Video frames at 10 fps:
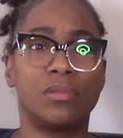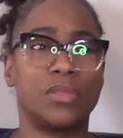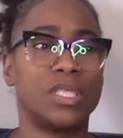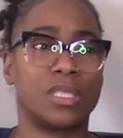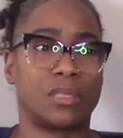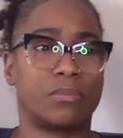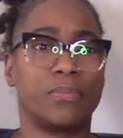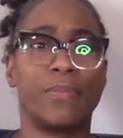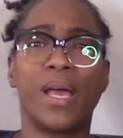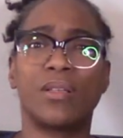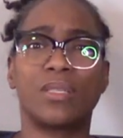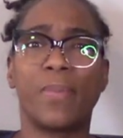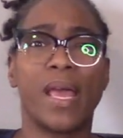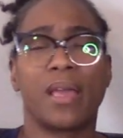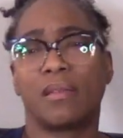Just bounce
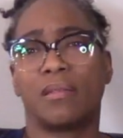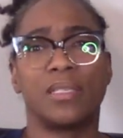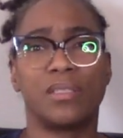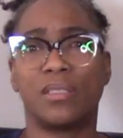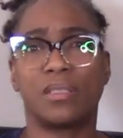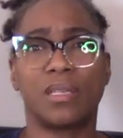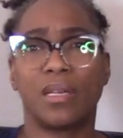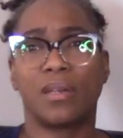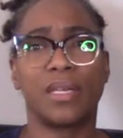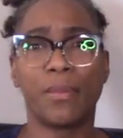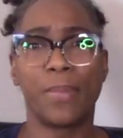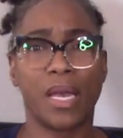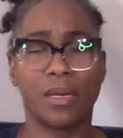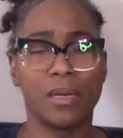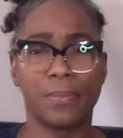back, just get
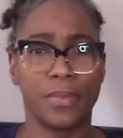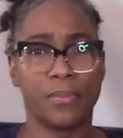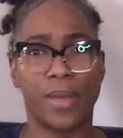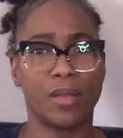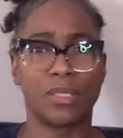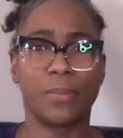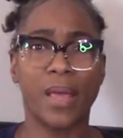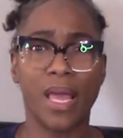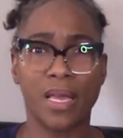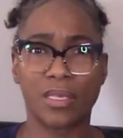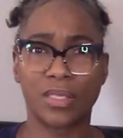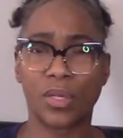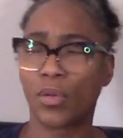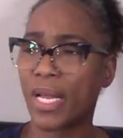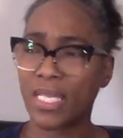back up and bounce back. So
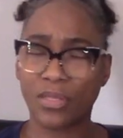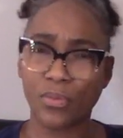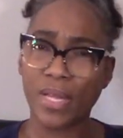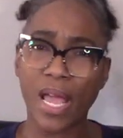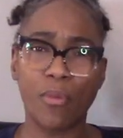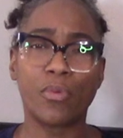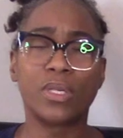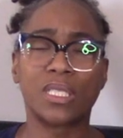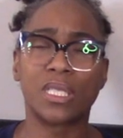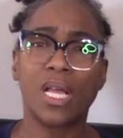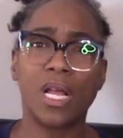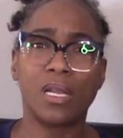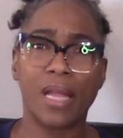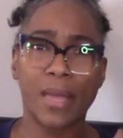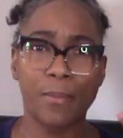that's that was
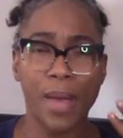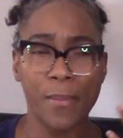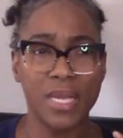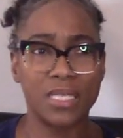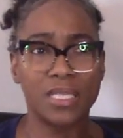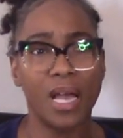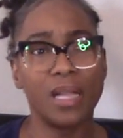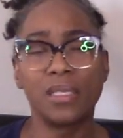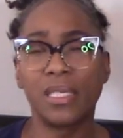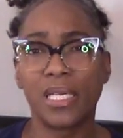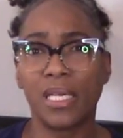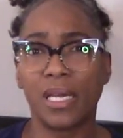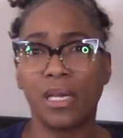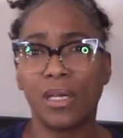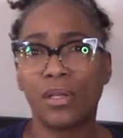like my mentality
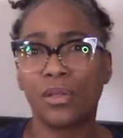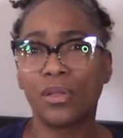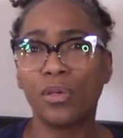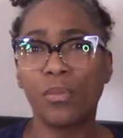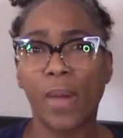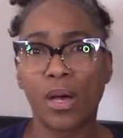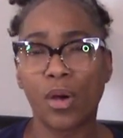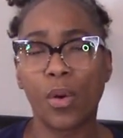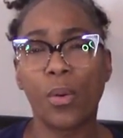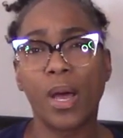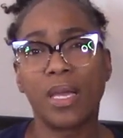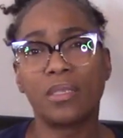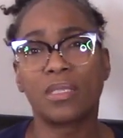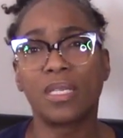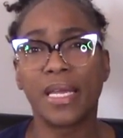through my whole
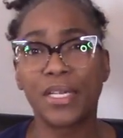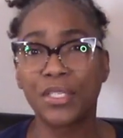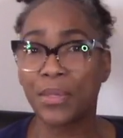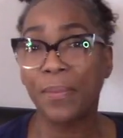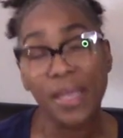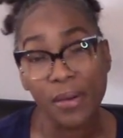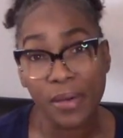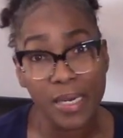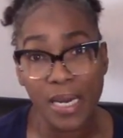isolation period.